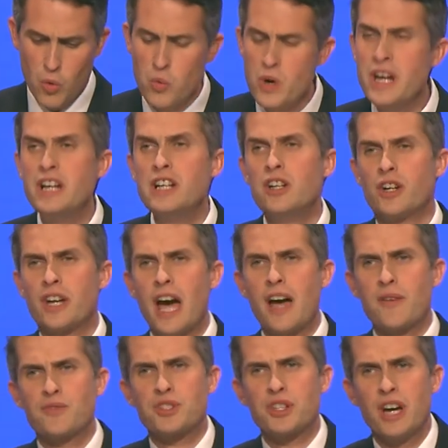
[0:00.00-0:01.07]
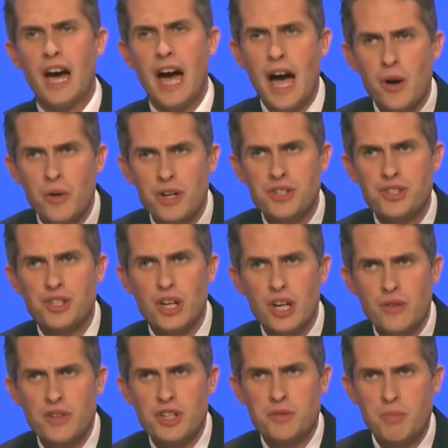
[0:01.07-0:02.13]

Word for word: we look after our service